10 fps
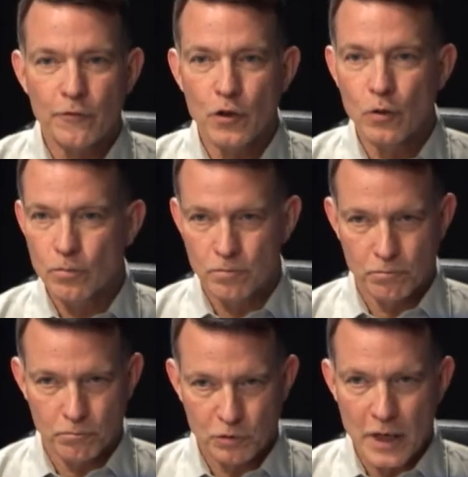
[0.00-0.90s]
If you
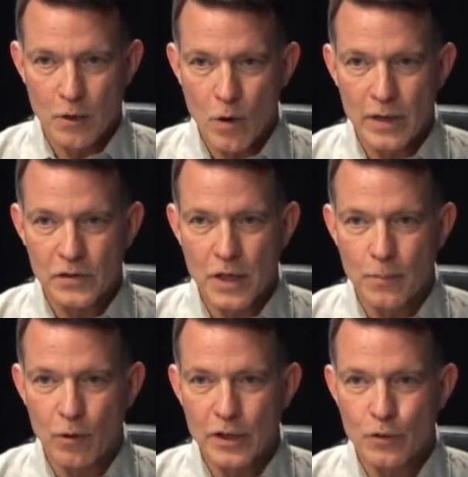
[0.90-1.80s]
take away the
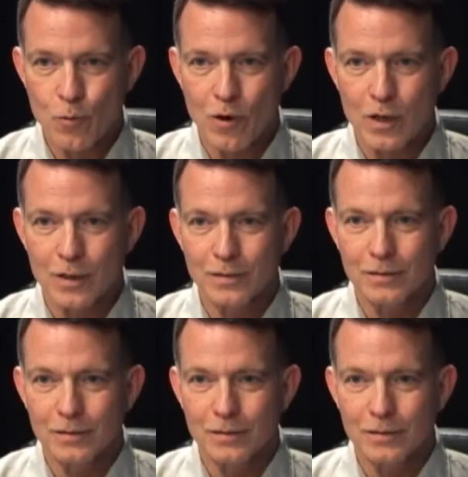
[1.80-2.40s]
separation wall.